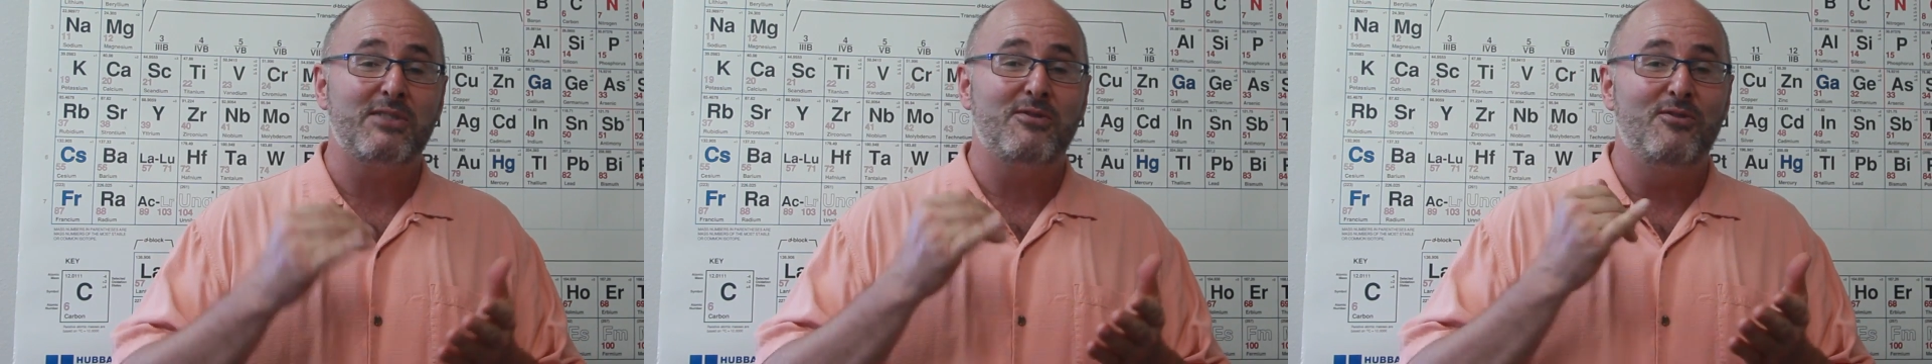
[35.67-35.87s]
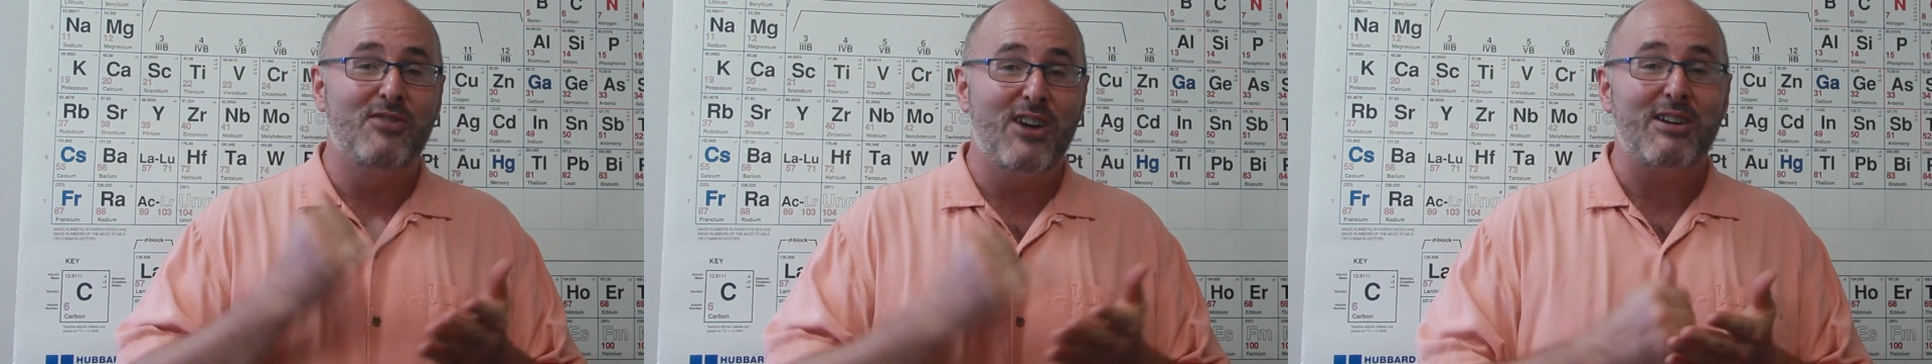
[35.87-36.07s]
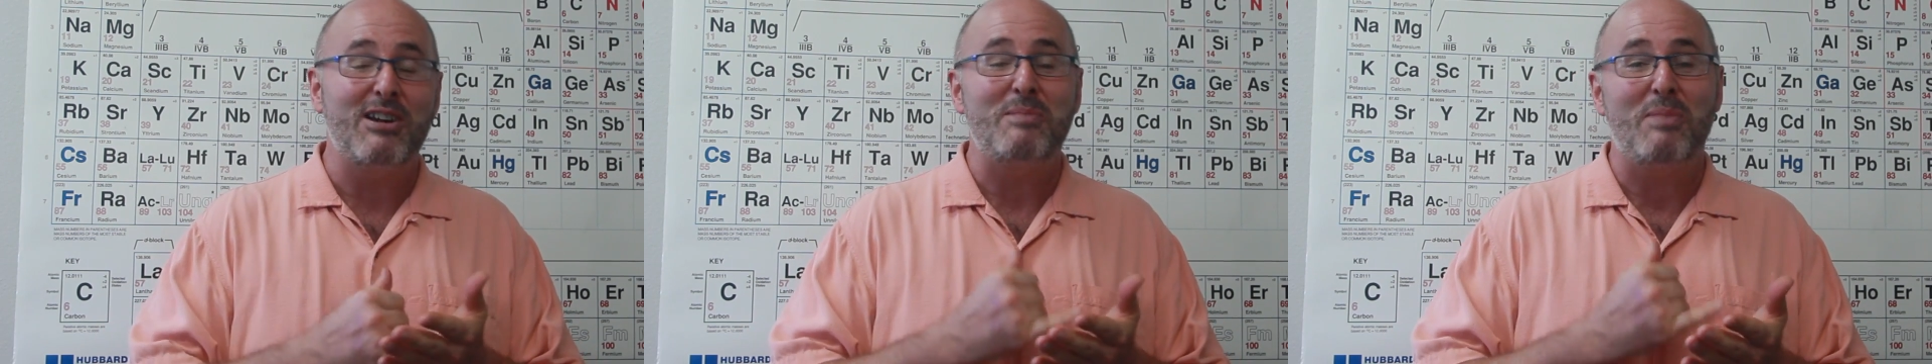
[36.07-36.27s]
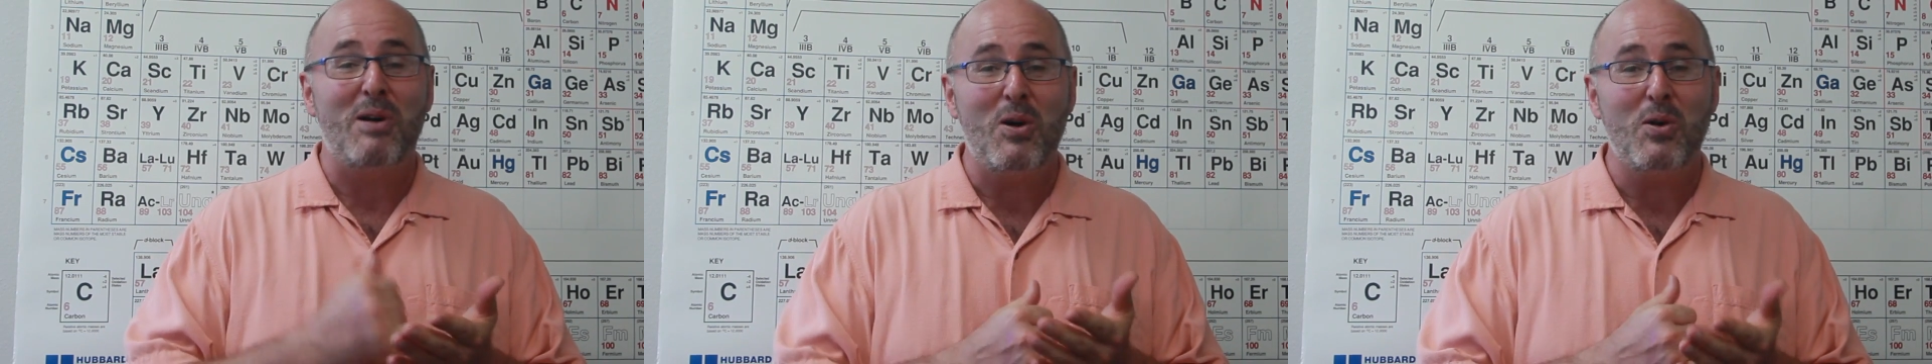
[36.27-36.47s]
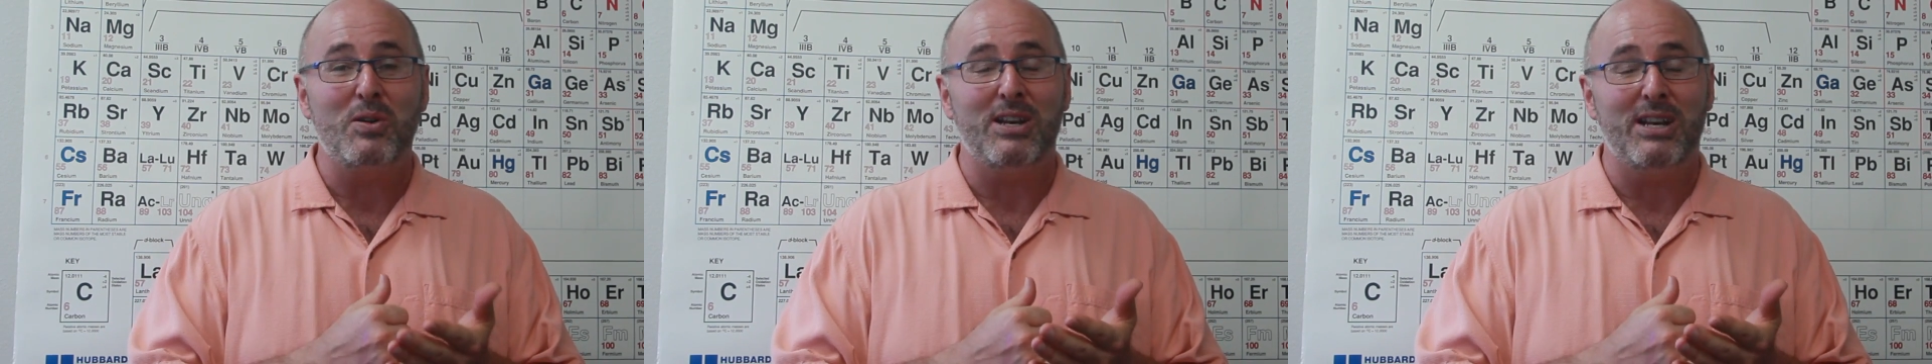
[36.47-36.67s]
a very
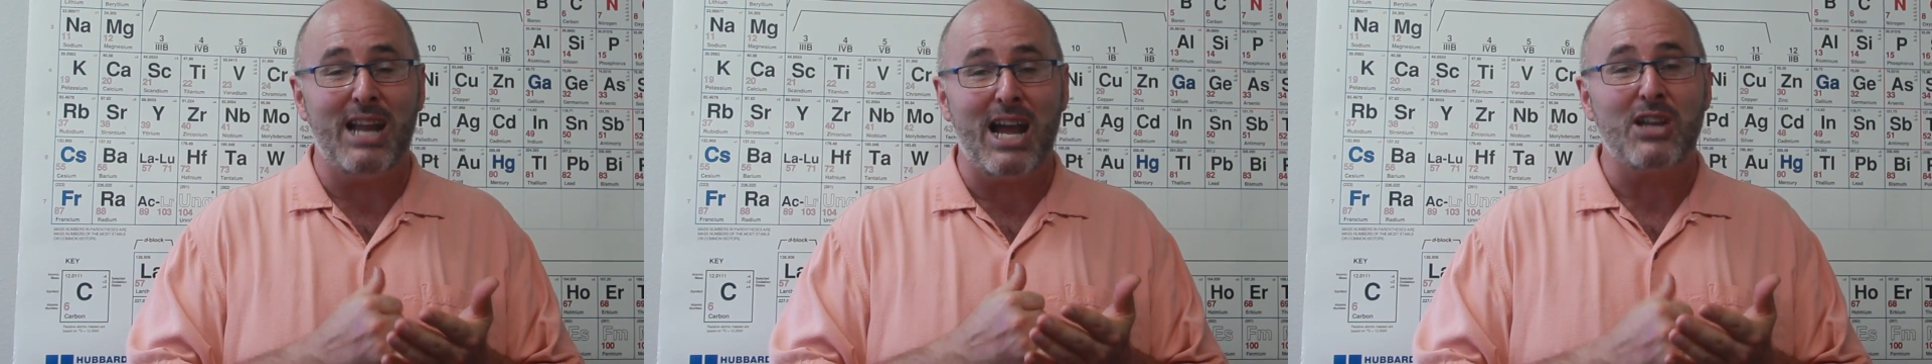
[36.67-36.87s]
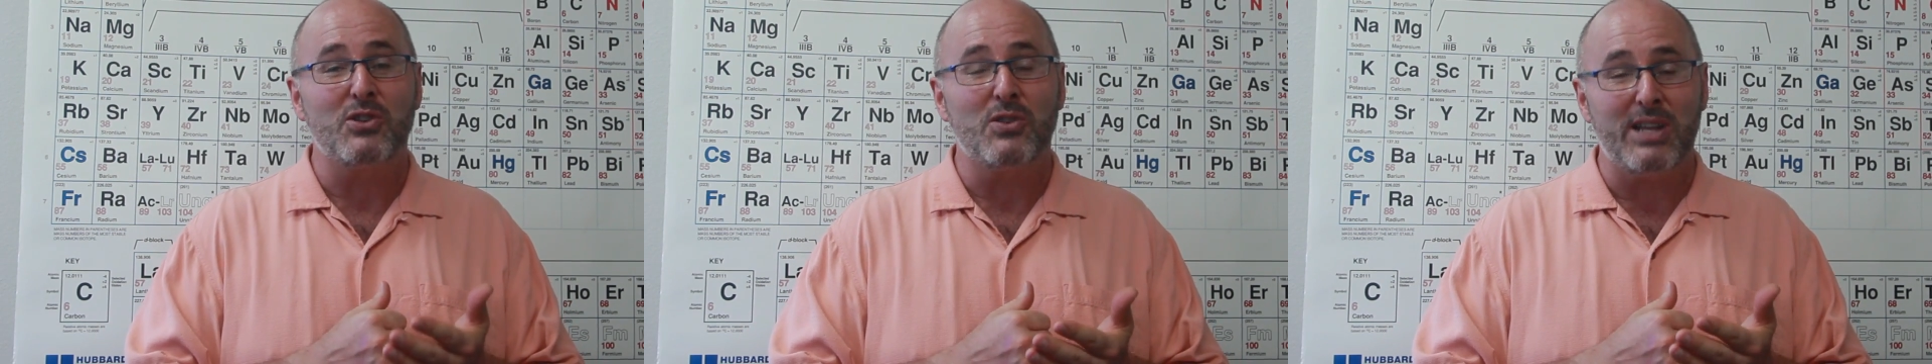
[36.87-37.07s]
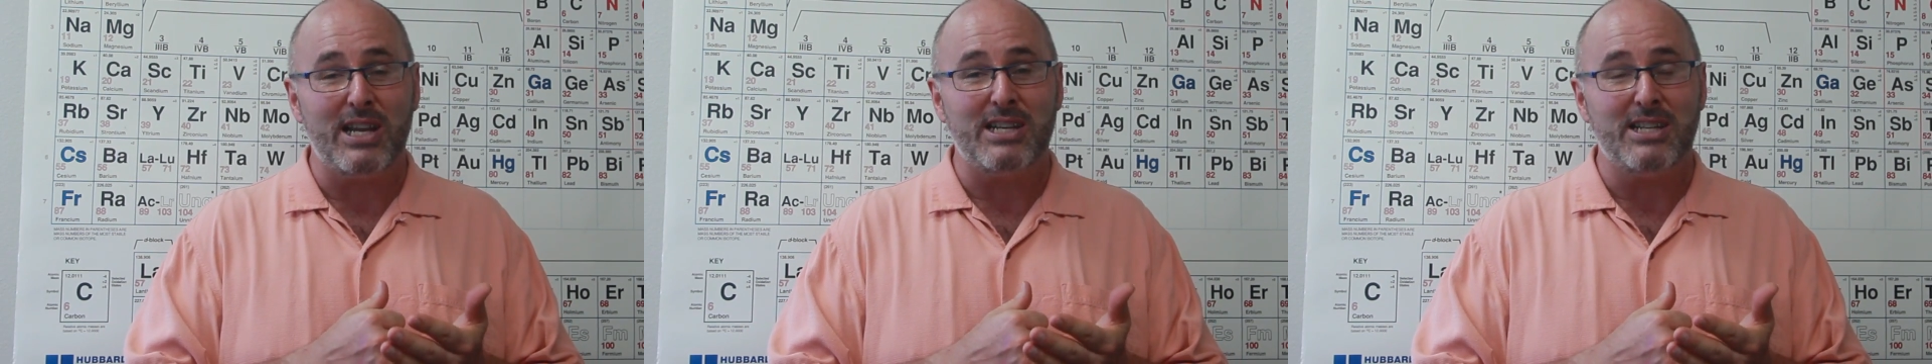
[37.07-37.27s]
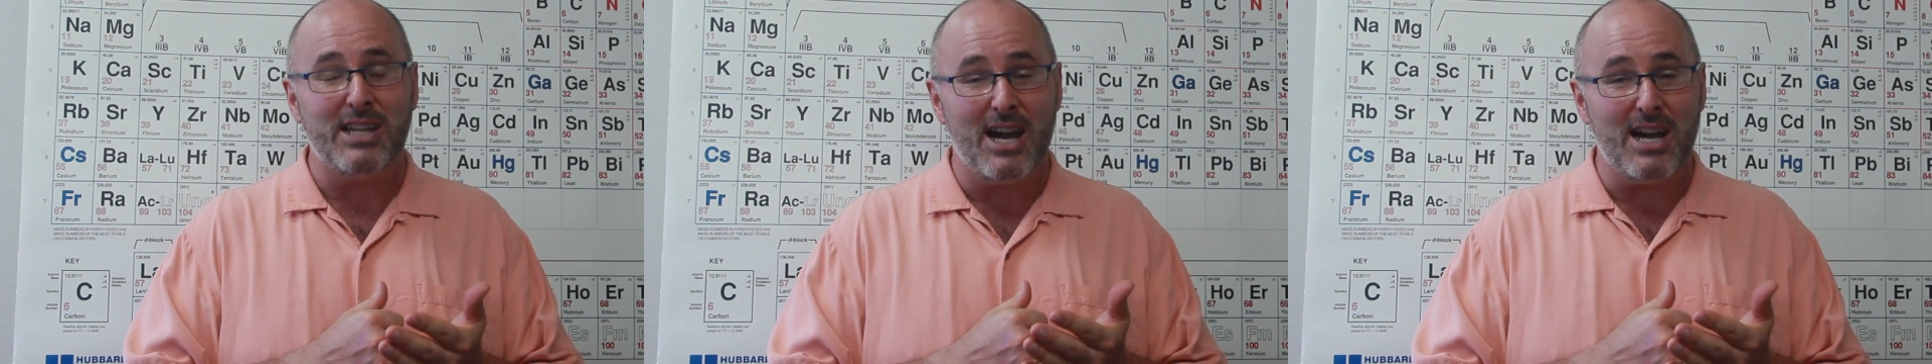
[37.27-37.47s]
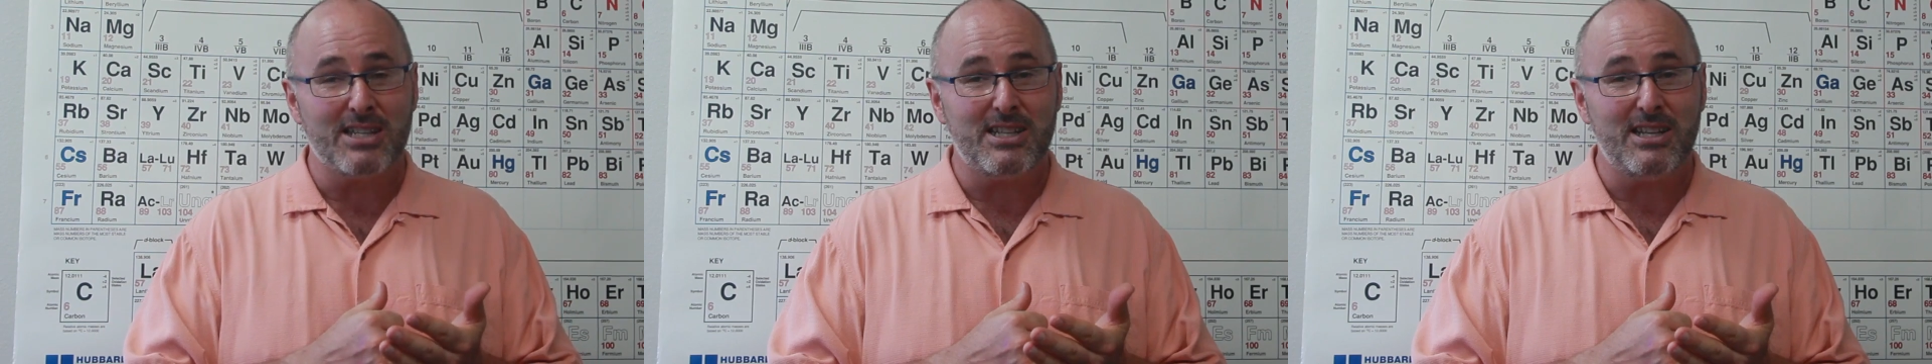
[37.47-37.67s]
potent natural
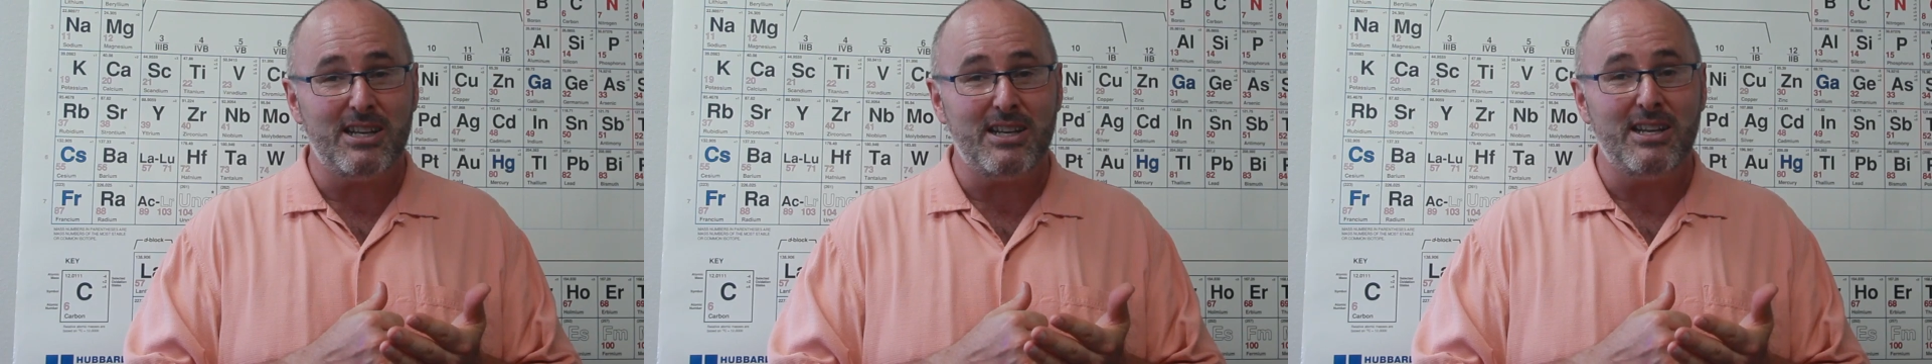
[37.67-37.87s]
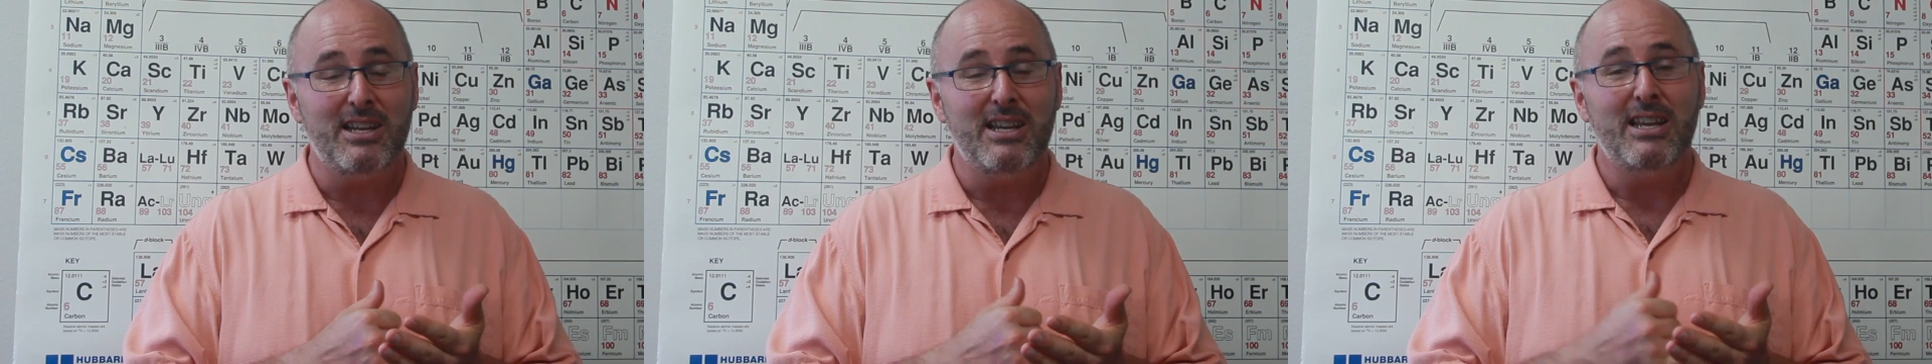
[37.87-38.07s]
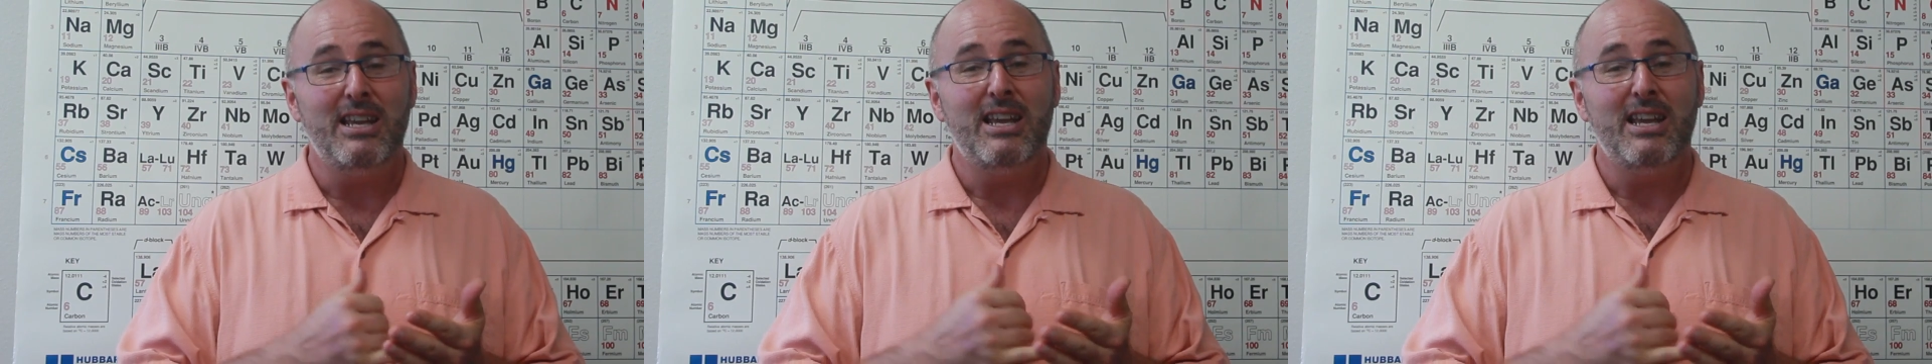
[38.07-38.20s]
antioxidant